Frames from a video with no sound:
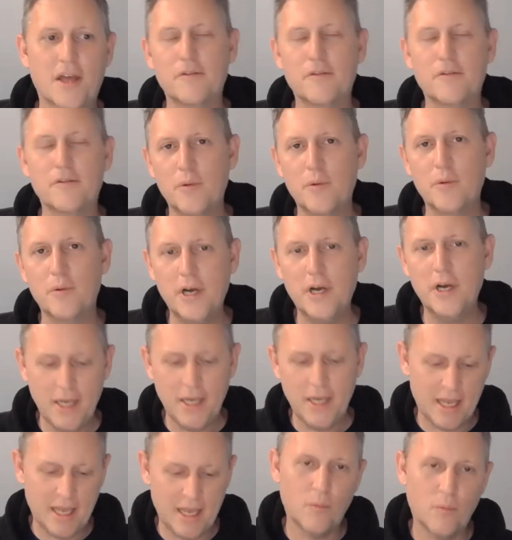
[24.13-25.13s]
everyone,
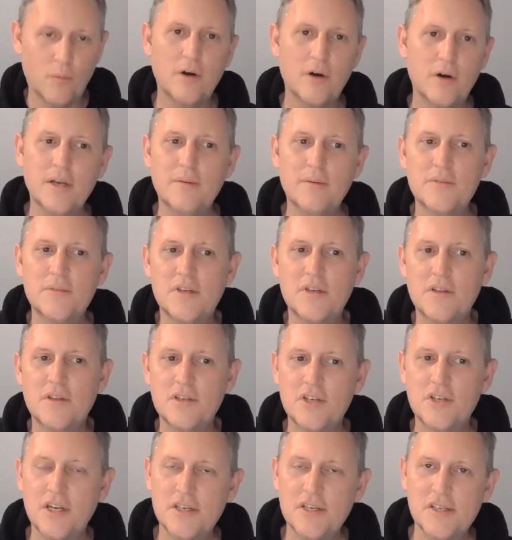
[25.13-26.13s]
and welcome to the
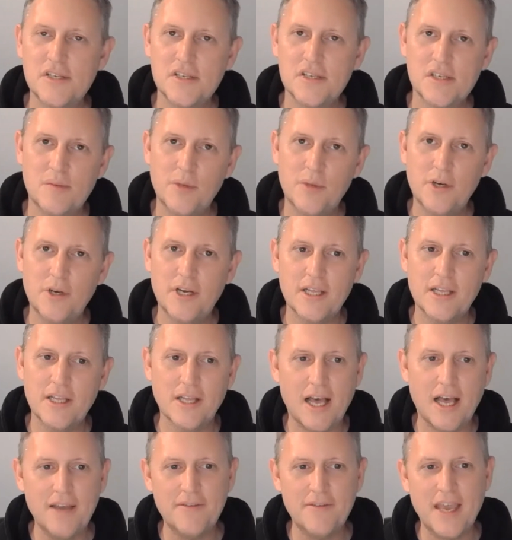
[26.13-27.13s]
Genesis Community
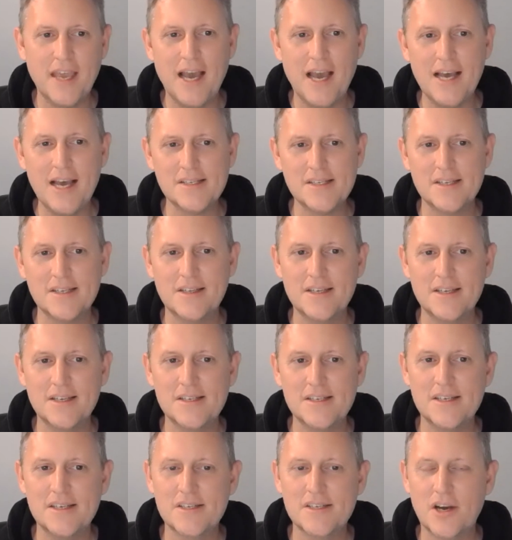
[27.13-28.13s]
Livecast. This
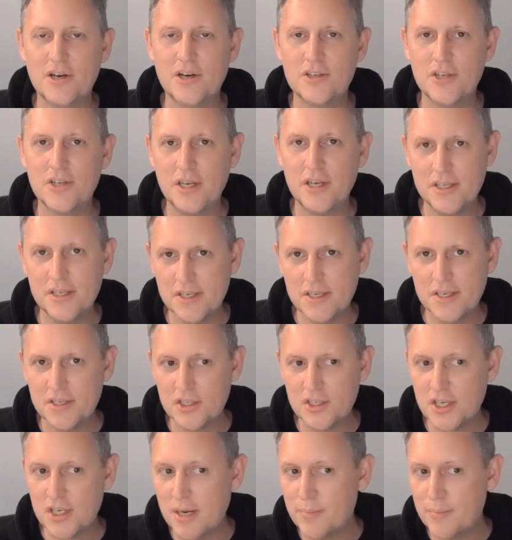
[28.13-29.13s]
is our Genesis
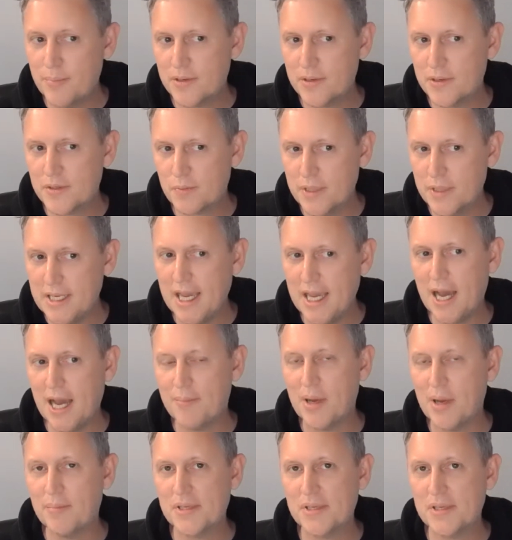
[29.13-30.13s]
Shapers
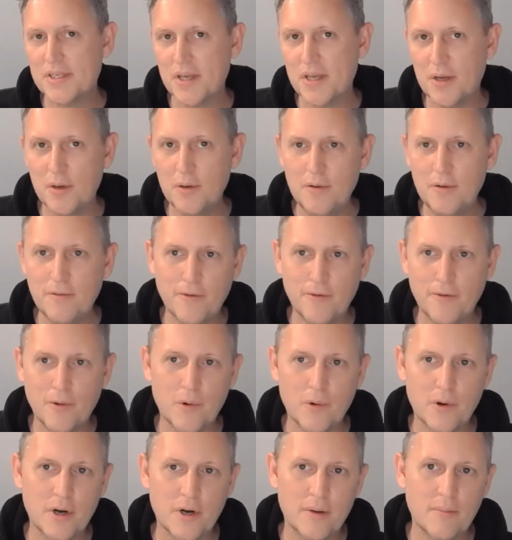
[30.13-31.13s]
recap episode
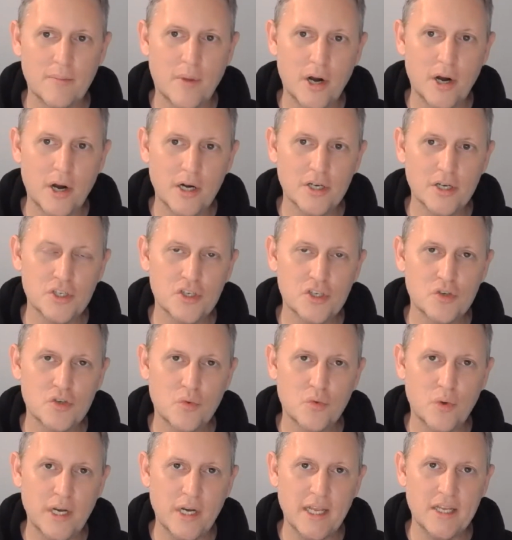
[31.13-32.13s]
for March
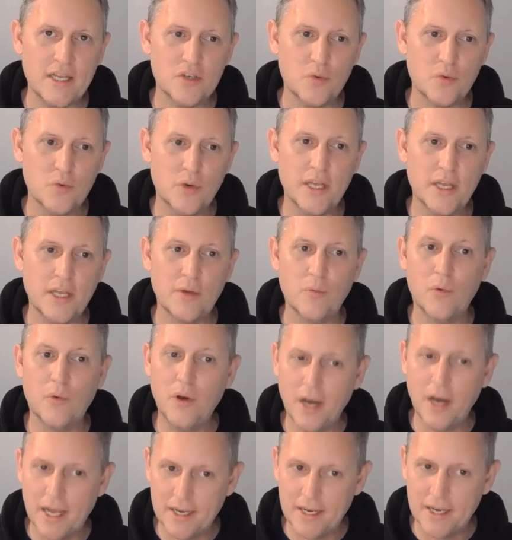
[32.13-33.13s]

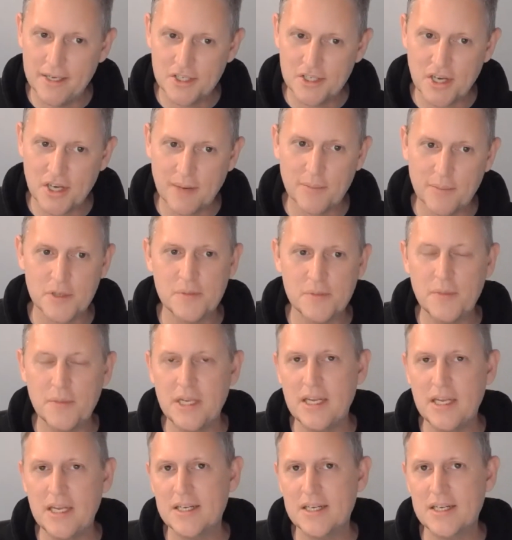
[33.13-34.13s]
2021 Shapers
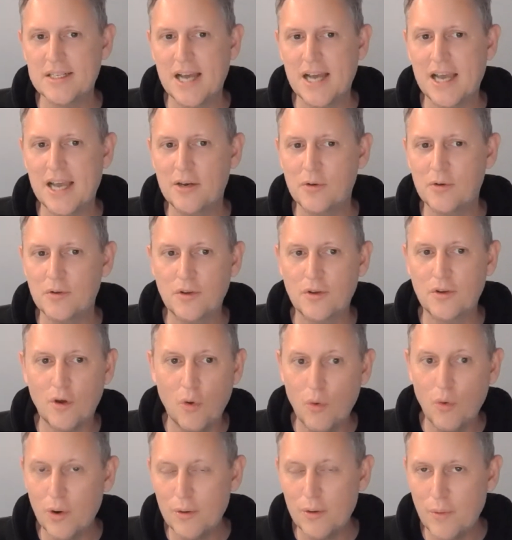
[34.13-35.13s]
meeting titled
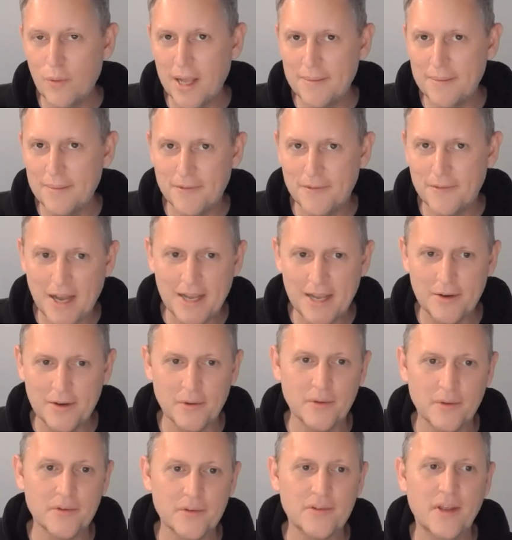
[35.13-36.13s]
Core Web
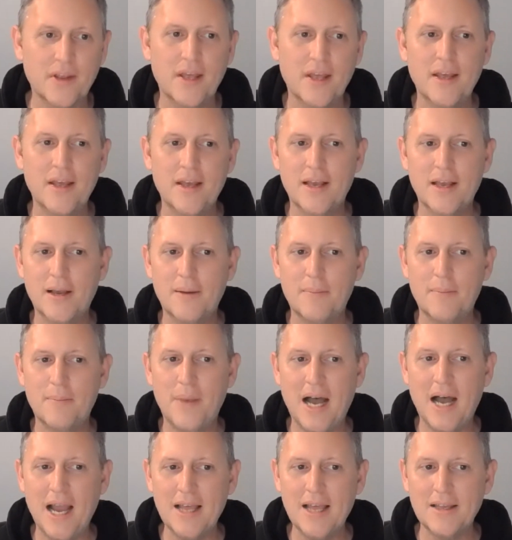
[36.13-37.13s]
Vitals,
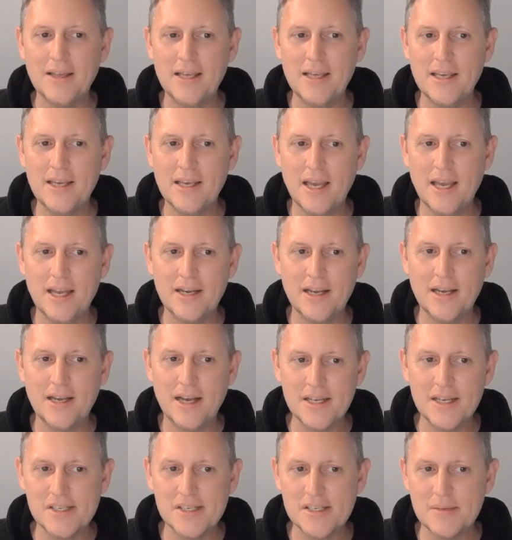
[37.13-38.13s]
Compiling and
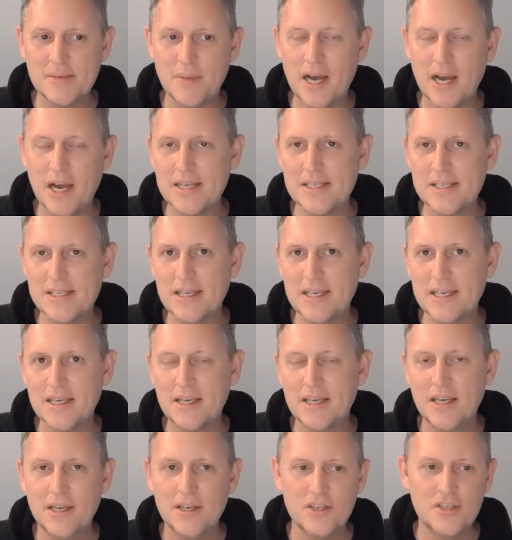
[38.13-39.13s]
Customizing
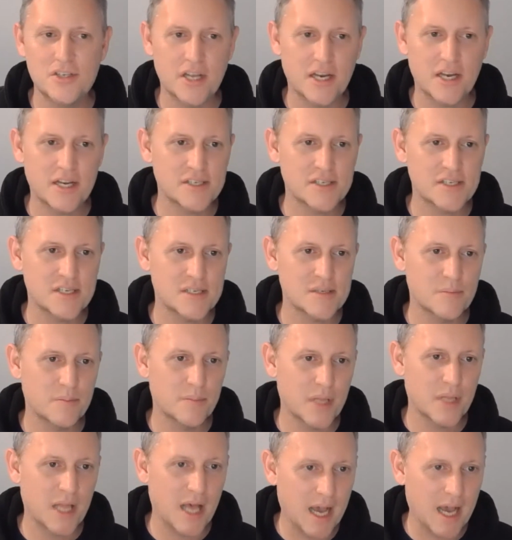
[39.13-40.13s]
Genesis
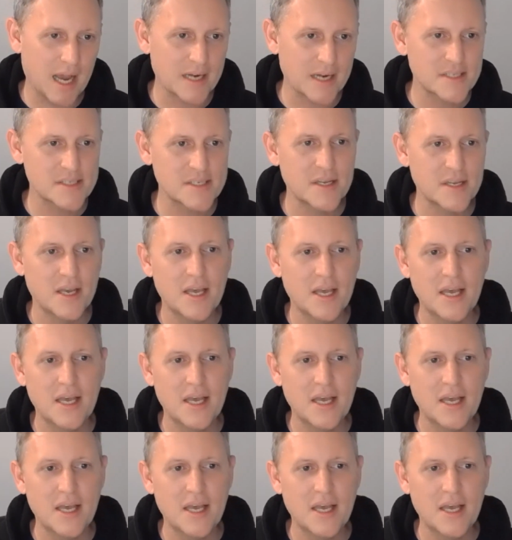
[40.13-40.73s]
Blocks.